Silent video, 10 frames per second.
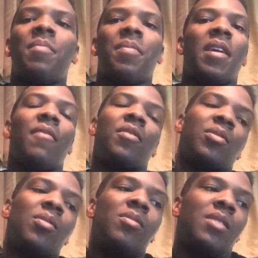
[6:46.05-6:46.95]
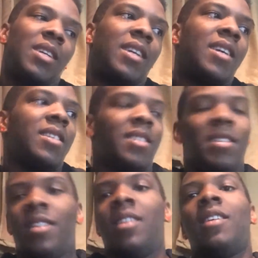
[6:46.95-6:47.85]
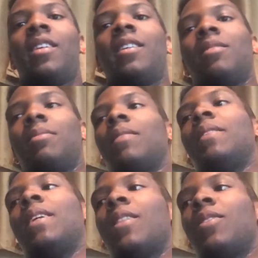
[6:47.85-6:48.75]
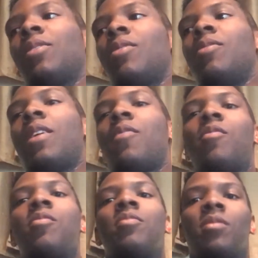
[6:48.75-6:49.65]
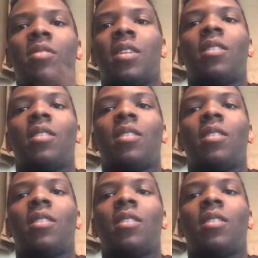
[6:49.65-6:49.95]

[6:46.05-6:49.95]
I'm preparing for school and I gotta get some stuff together, so I will, you know,